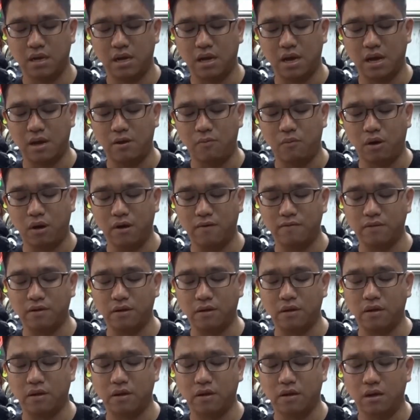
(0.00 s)
One of
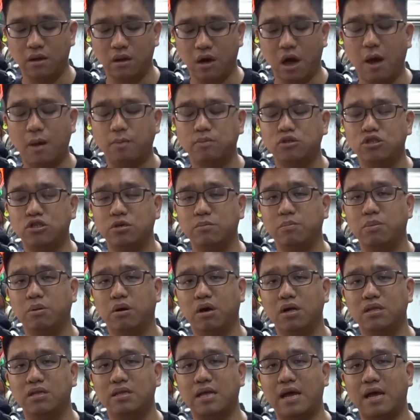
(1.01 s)
the option
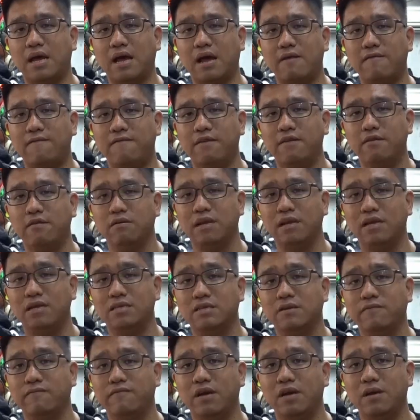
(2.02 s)
part that I feel that
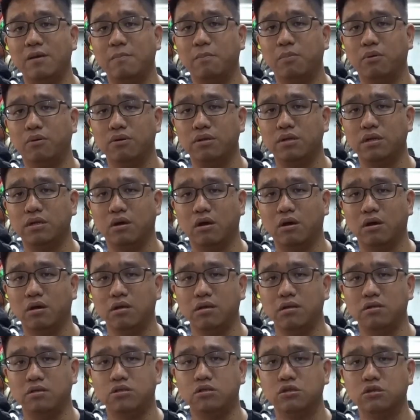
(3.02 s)
is very important
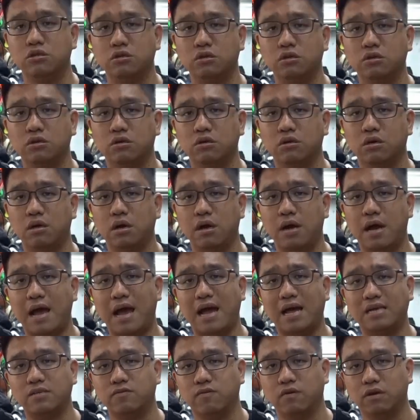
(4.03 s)
on sugar
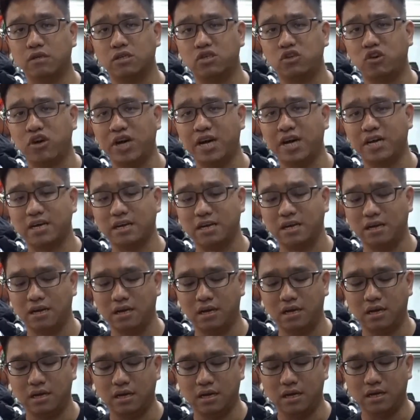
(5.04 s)
asphalt track
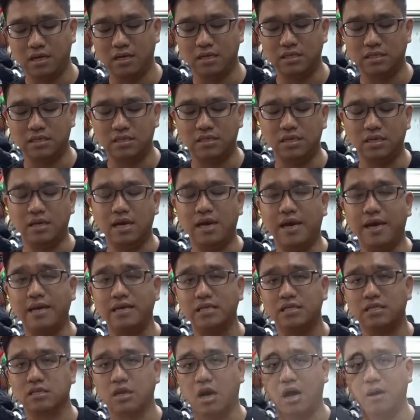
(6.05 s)
is the
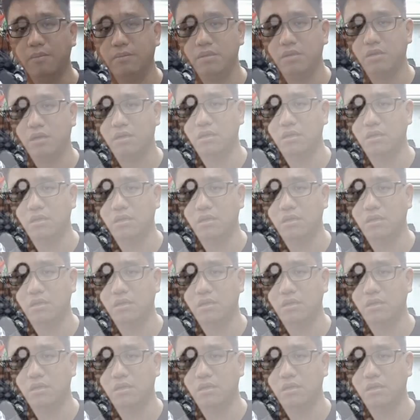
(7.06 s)
X carbon